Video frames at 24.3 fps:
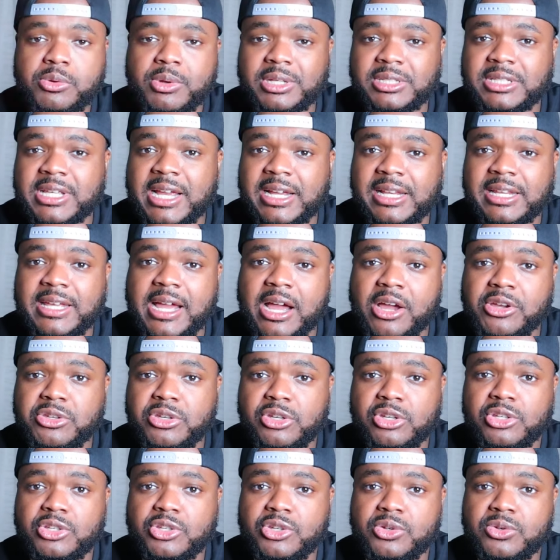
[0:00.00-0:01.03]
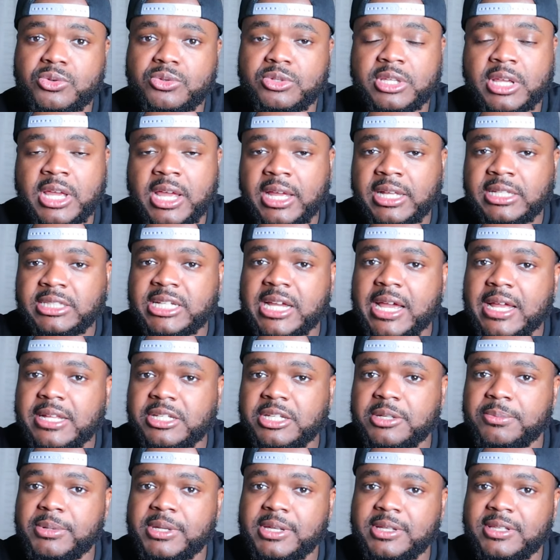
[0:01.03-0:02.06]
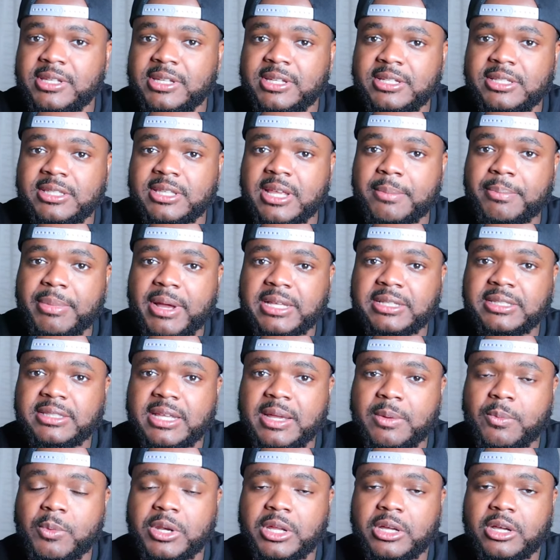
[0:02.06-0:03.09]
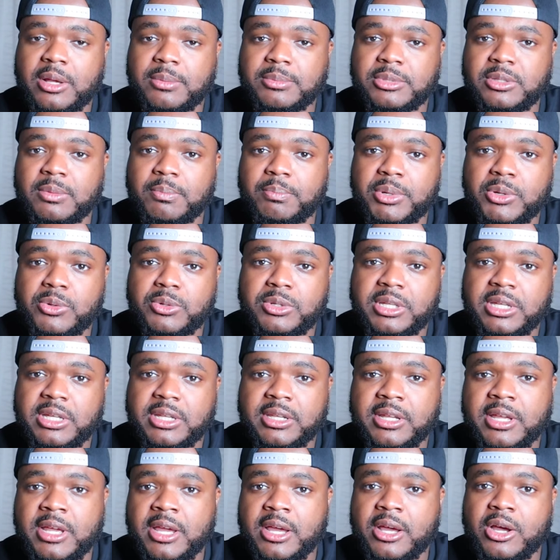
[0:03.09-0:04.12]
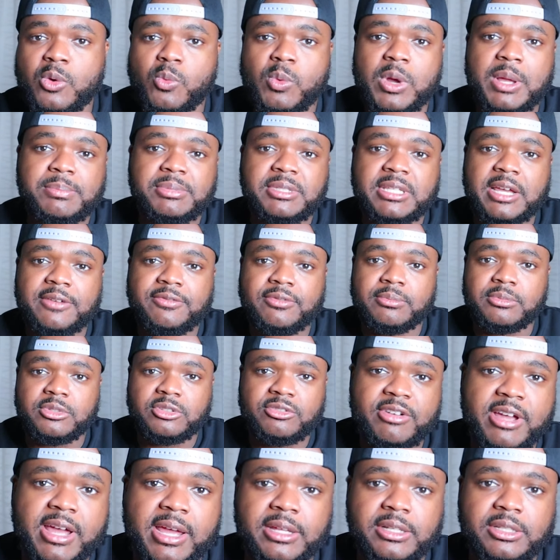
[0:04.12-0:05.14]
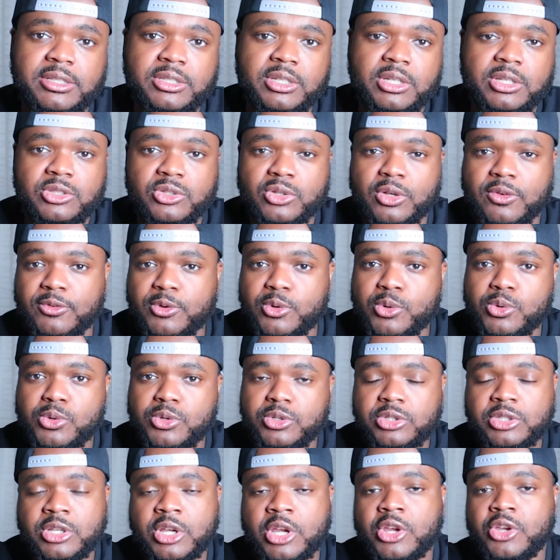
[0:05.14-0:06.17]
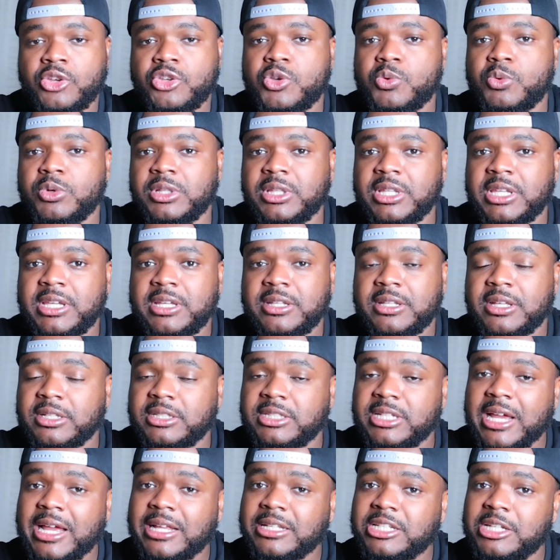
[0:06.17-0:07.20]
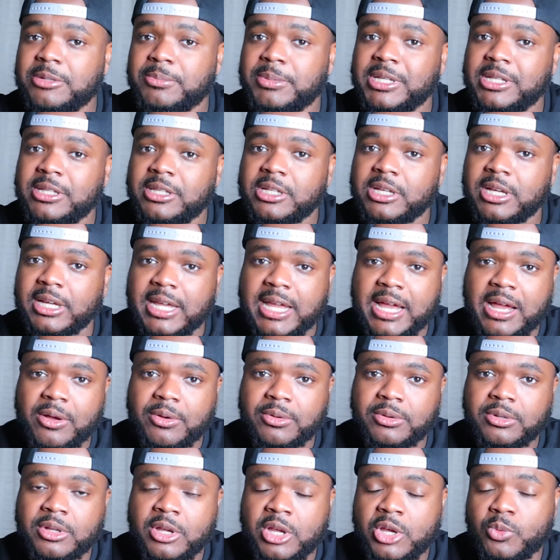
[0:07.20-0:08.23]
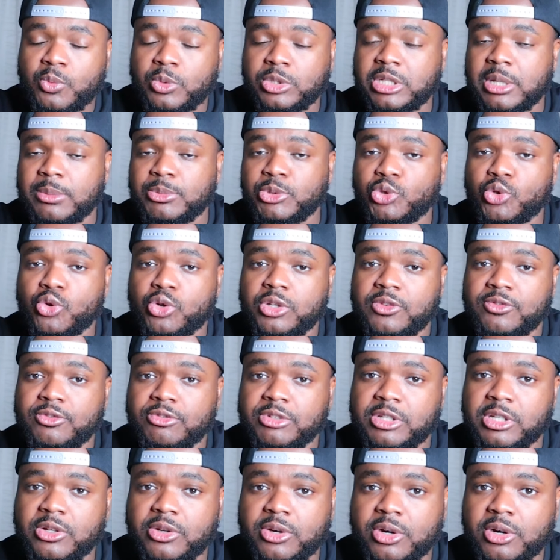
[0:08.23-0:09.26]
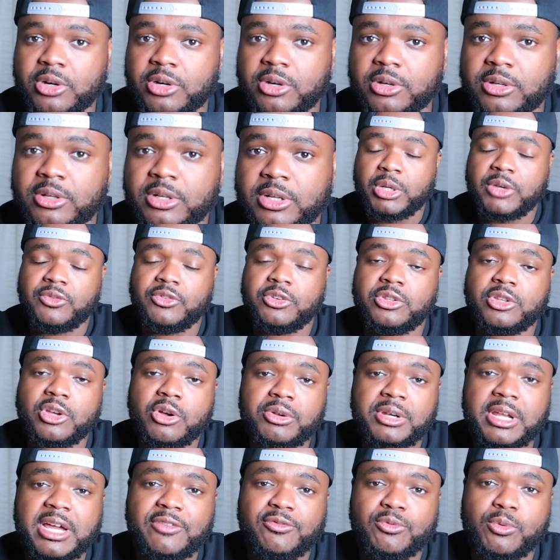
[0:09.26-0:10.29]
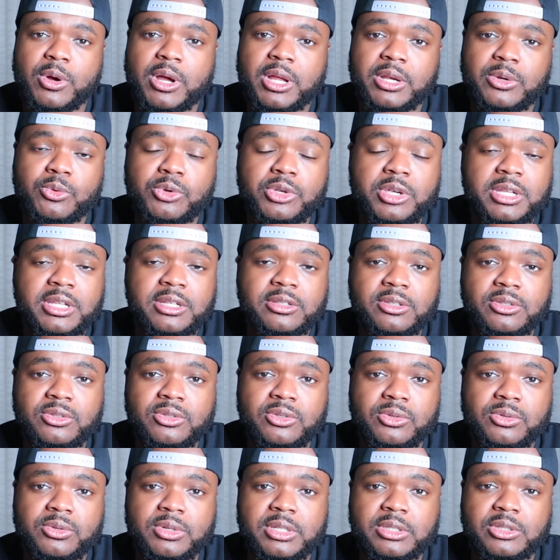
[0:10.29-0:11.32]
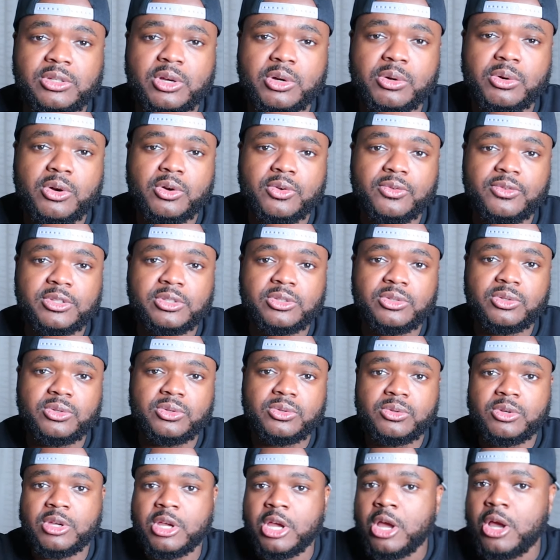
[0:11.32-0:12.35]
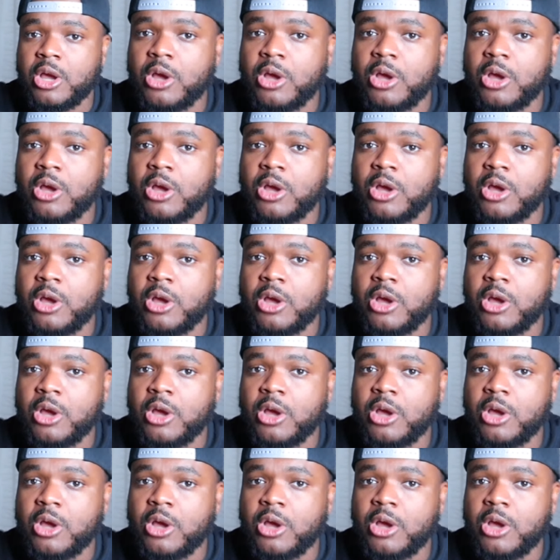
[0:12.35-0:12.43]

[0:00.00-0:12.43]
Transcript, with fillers: you exactly how you can use ChatGPT step by step when it comes to building a website from scratch. So of course, you would need a ChatGPT account, which I'm sure you've already got. But if you don't have one, all you need to do is go over to